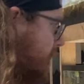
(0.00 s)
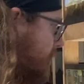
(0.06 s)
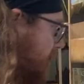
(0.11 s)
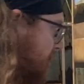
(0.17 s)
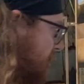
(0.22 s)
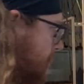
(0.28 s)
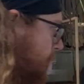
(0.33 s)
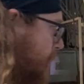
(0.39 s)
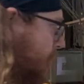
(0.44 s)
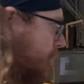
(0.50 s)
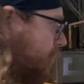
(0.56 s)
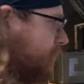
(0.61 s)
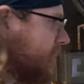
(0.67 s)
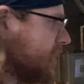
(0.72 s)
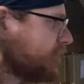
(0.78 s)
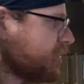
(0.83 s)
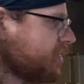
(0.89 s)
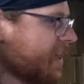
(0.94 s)
These are both
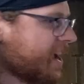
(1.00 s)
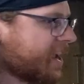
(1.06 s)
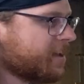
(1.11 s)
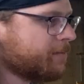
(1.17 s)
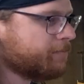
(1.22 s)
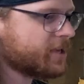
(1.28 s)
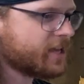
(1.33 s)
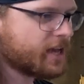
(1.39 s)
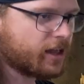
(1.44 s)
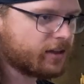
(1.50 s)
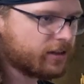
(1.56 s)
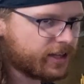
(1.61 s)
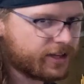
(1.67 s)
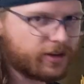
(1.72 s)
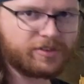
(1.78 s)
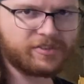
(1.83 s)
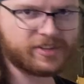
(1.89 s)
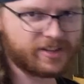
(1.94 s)
fish that can be a
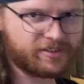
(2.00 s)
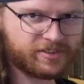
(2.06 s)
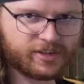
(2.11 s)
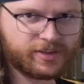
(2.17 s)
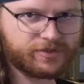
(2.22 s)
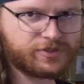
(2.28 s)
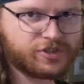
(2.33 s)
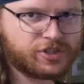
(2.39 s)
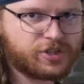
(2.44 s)
little sensitive